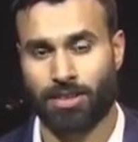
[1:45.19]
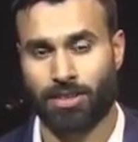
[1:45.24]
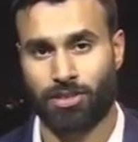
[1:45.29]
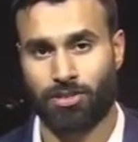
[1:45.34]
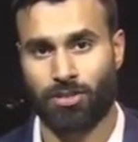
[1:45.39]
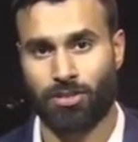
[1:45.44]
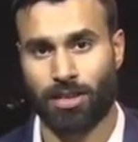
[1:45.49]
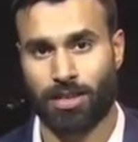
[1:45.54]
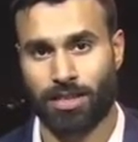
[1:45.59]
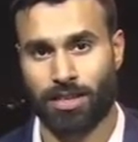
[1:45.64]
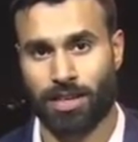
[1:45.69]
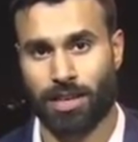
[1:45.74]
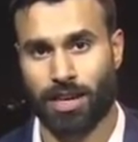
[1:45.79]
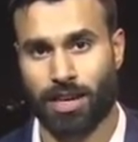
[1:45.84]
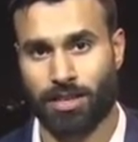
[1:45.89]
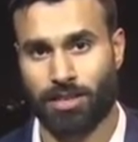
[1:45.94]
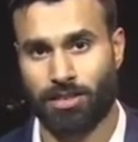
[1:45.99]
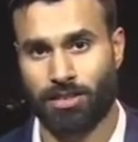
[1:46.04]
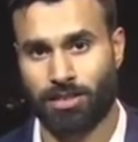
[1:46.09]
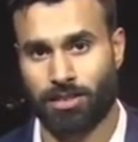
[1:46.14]
strong
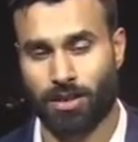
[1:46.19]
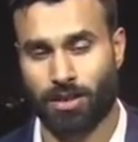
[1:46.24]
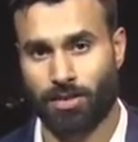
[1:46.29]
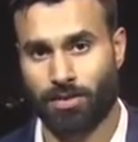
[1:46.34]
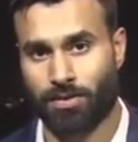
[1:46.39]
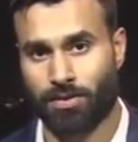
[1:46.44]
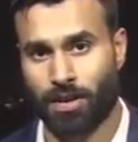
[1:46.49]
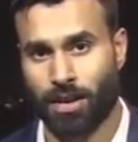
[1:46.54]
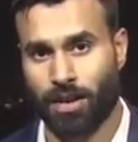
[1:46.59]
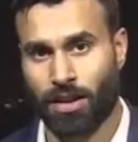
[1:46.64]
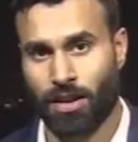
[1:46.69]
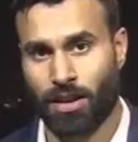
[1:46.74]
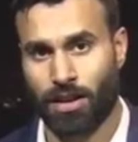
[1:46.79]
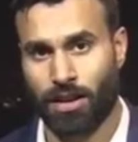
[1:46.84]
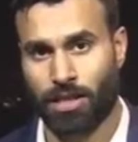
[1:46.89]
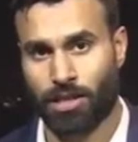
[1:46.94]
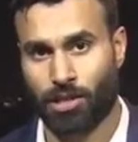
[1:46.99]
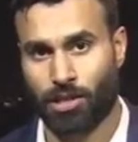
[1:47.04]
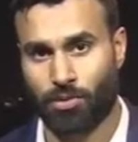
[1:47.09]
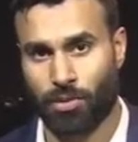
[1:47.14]
indications of
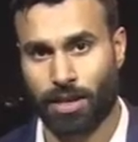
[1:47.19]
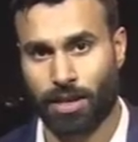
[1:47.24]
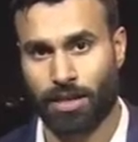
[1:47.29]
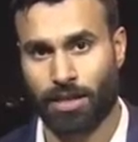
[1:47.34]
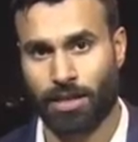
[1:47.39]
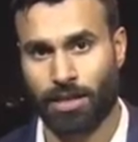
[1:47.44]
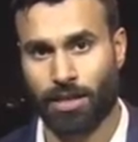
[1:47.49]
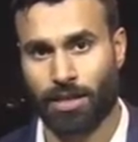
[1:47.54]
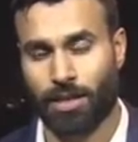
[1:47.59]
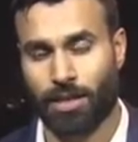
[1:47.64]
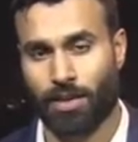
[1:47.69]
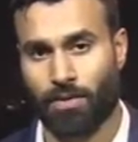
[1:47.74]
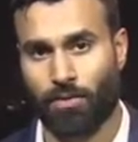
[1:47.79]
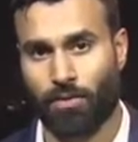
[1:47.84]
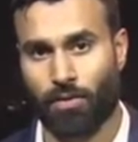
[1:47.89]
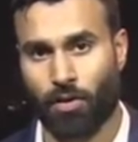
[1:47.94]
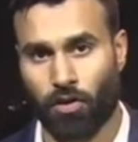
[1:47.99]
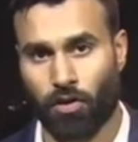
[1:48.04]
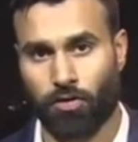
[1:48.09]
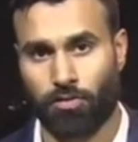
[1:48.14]
Israeli
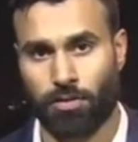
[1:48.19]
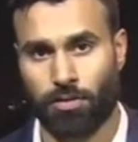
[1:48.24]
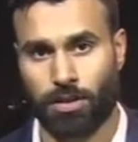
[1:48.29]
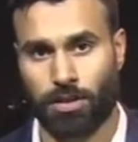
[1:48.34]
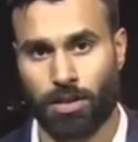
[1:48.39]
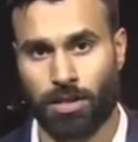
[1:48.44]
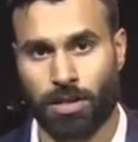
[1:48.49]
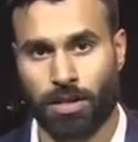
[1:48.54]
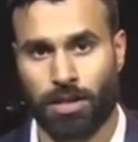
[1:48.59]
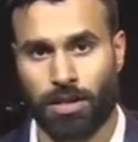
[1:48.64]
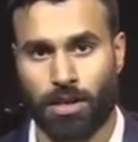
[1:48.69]
involvement.